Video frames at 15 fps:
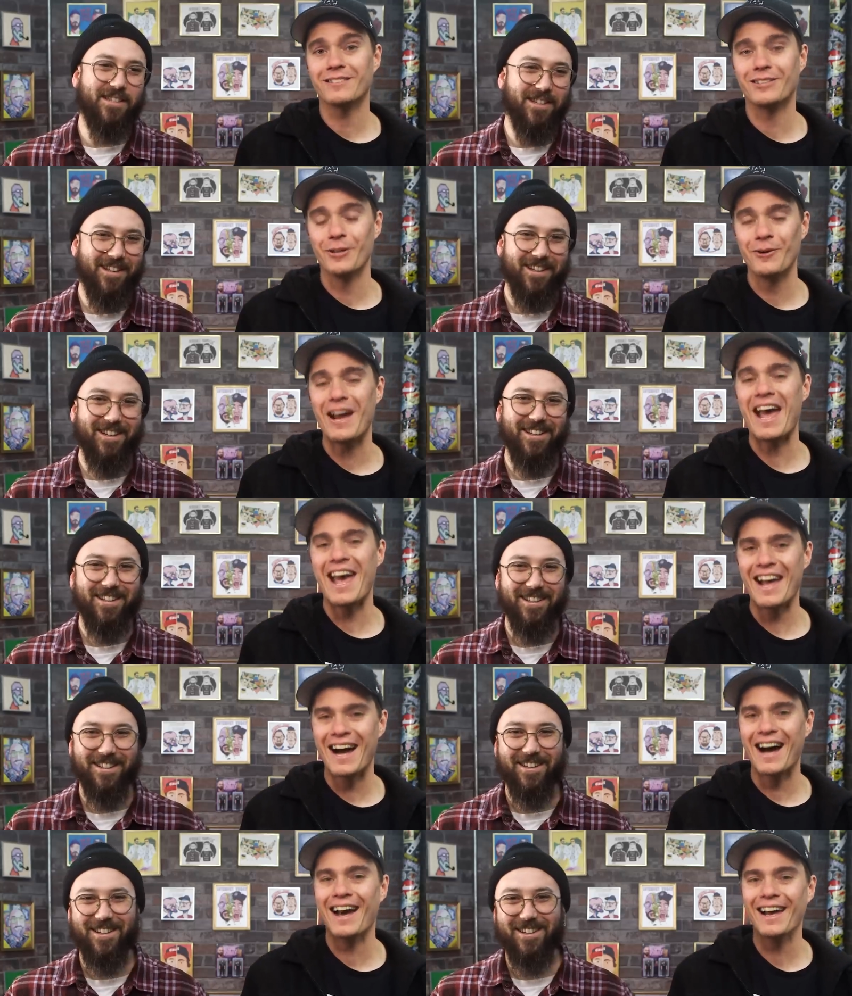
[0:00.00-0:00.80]
Speaker 1: relating to
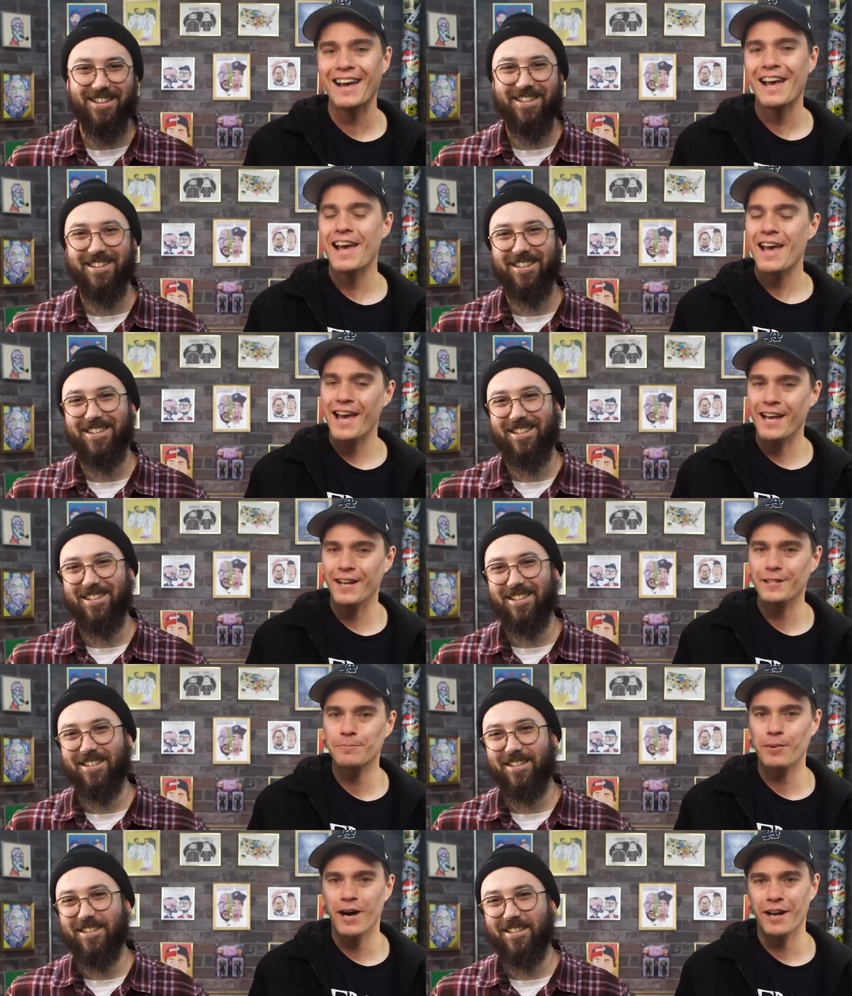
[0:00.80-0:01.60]
AI
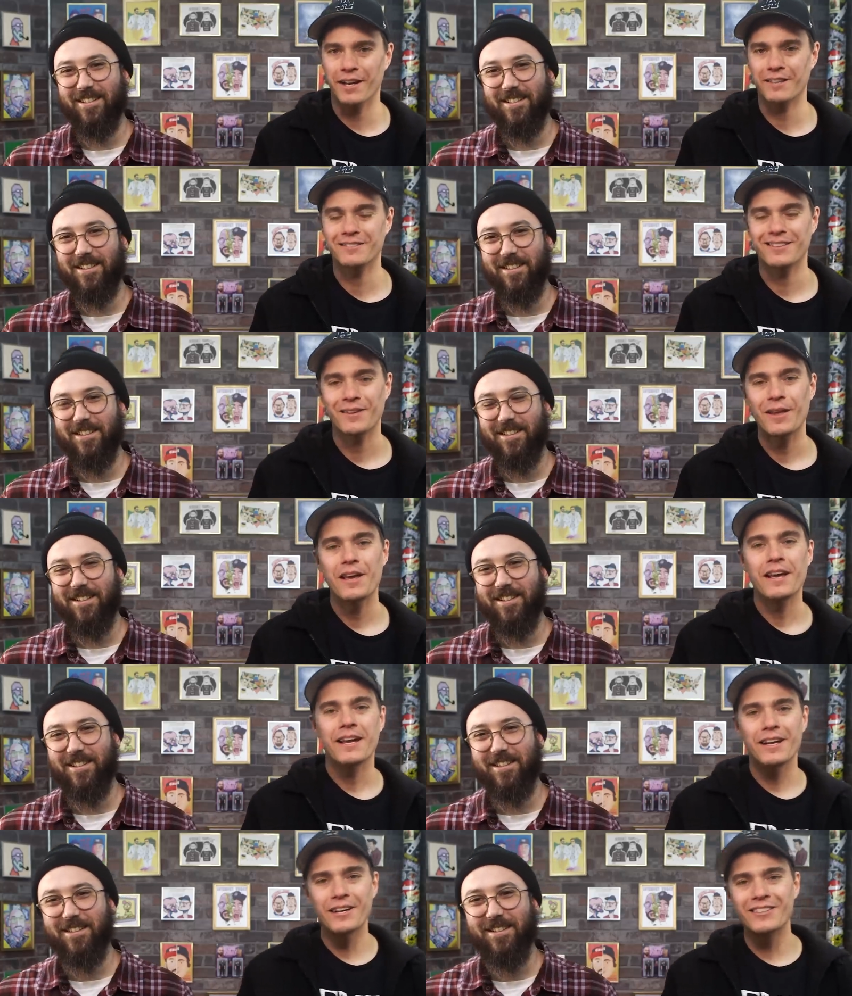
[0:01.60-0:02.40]
and its products.
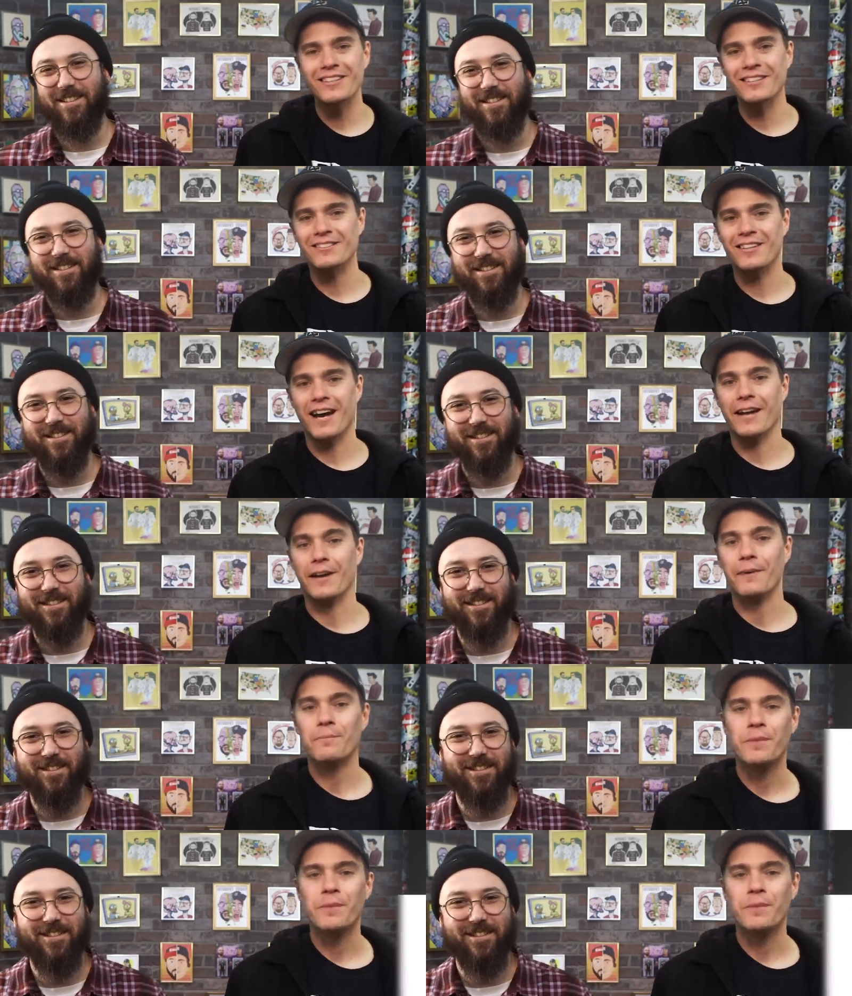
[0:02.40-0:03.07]
Here's Insider.